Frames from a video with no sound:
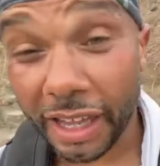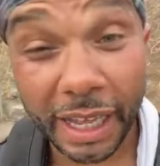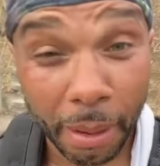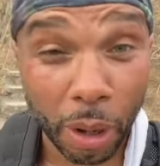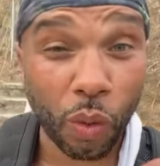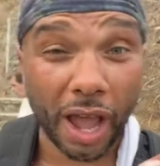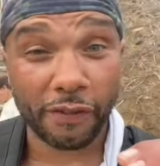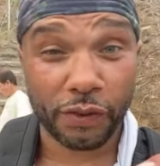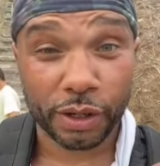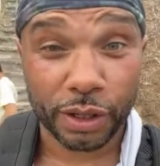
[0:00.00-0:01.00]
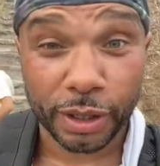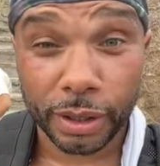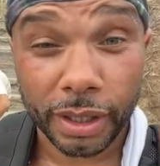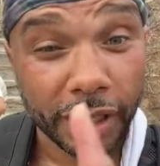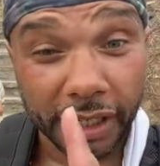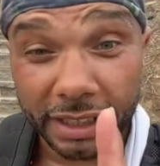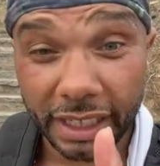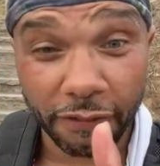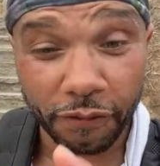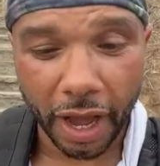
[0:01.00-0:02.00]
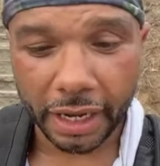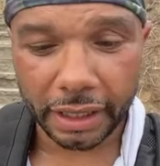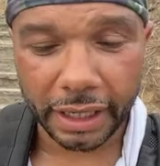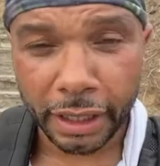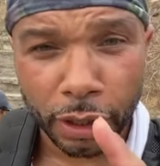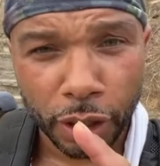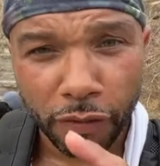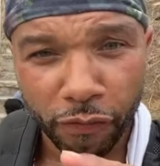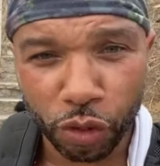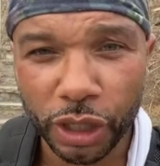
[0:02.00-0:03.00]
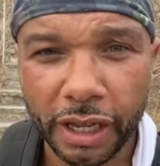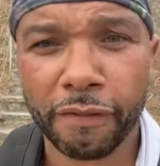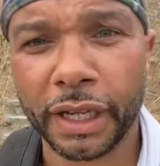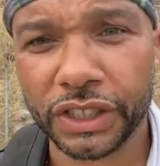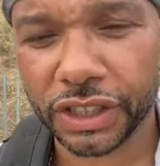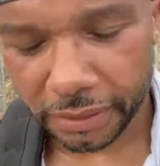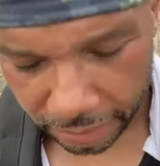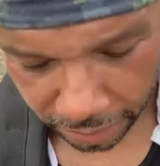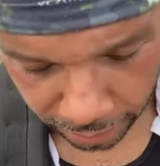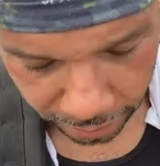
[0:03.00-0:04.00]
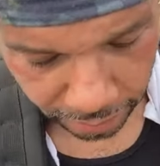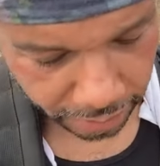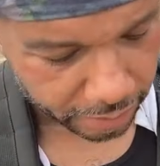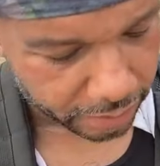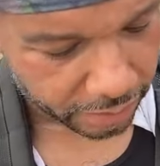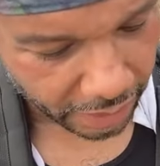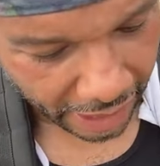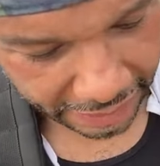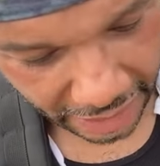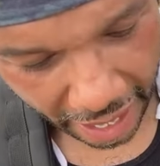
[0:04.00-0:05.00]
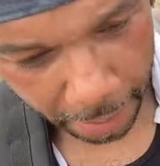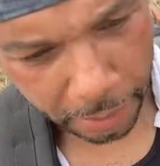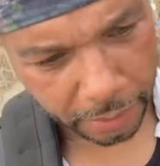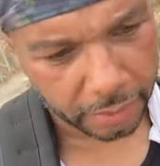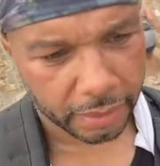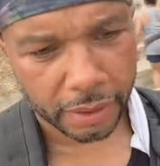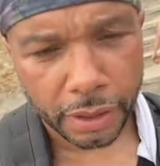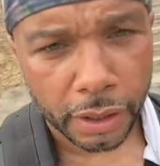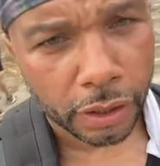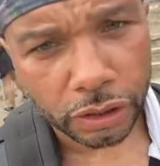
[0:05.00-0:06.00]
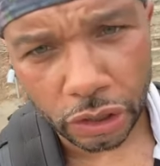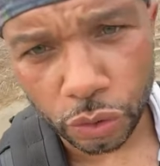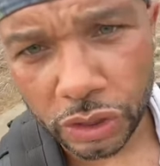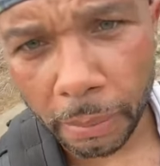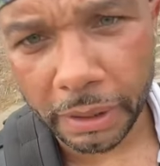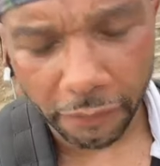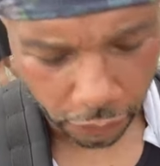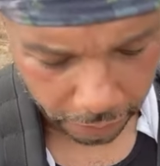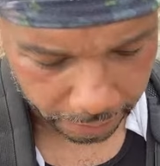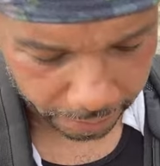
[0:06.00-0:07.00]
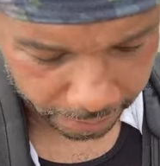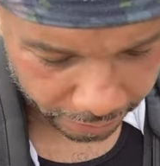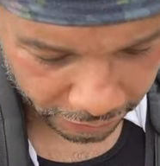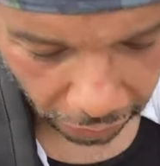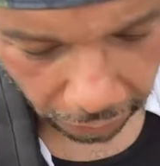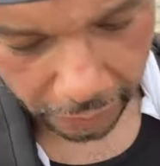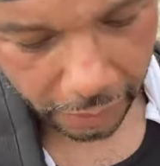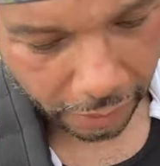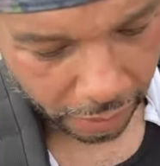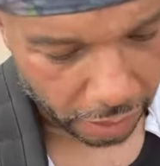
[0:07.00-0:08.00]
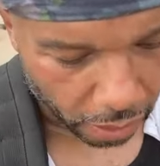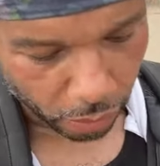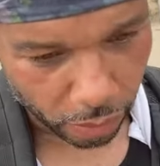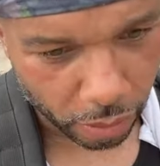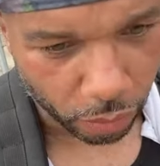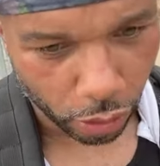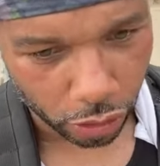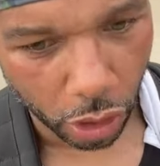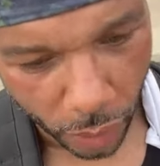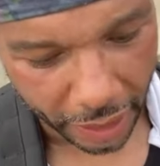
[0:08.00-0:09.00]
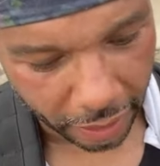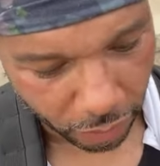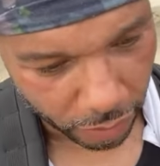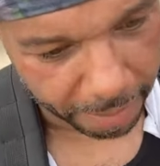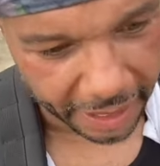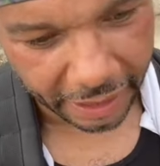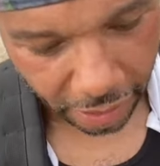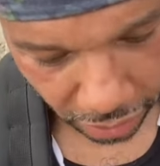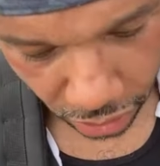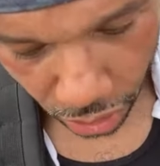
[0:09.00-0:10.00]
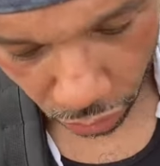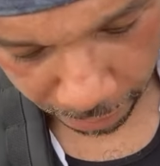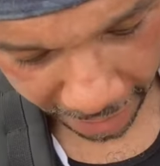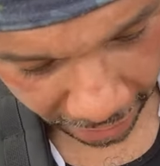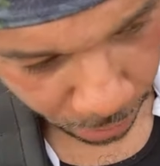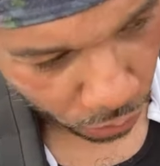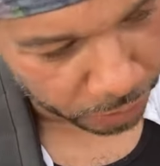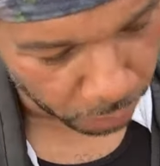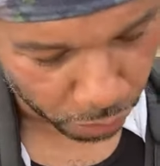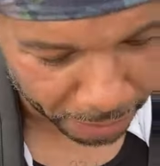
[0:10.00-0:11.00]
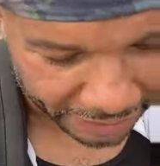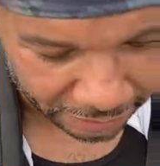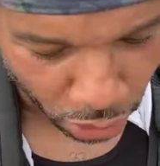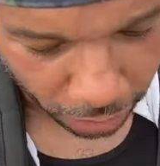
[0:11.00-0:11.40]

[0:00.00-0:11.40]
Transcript: got my wife. She's finally fully convinced that it's time to do something different. So we're on our way. We're making moves, but we're being smart